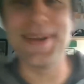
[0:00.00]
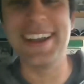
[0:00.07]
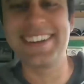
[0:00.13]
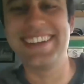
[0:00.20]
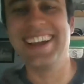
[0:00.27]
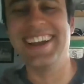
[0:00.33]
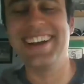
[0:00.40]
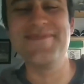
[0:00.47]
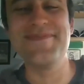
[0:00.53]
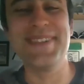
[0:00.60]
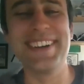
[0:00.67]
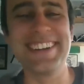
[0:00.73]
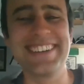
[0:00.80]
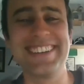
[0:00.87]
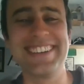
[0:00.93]

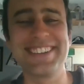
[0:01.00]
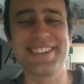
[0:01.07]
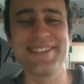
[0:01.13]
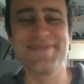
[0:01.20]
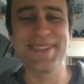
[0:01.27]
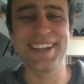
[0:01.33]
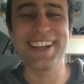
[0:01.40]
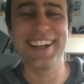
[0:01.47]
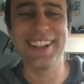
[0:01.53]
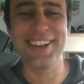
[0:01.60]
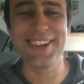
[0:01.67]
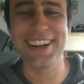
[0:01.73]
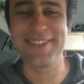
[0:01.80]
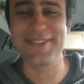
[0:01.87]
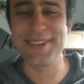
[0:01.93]
but just a big
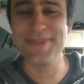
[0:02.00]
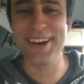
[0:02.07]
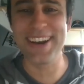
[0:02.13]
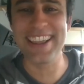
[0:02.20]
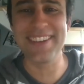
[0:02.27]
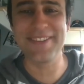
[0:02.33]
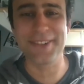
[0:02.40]
hello to everybody.